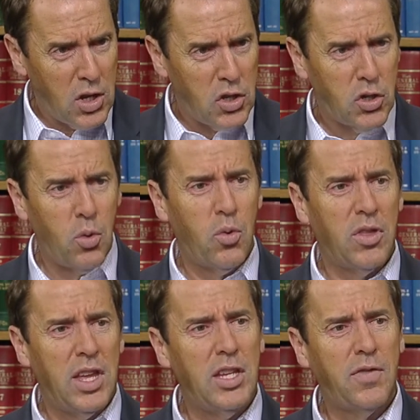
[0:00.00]
So
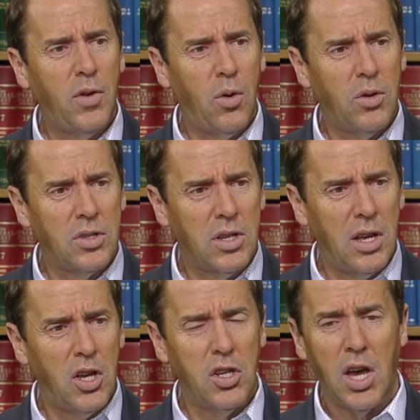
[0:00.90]
these folks,
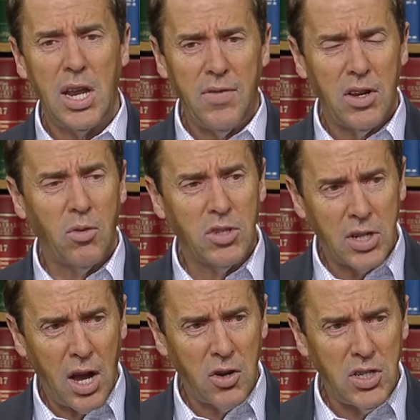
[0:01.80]
not even on
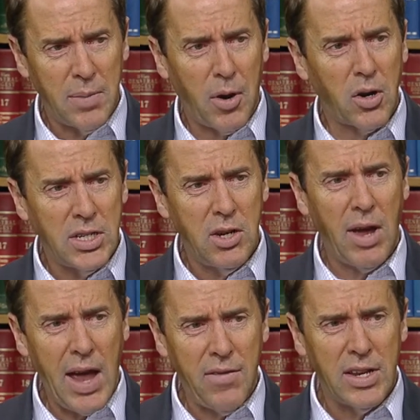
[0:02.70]
scholarship, are still
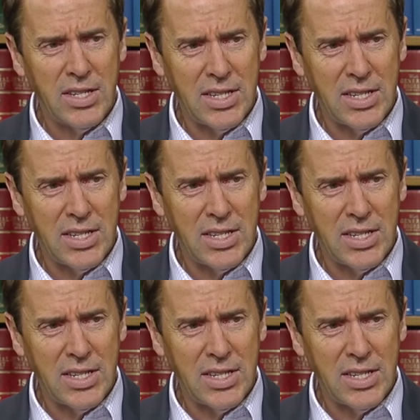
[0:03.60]
having to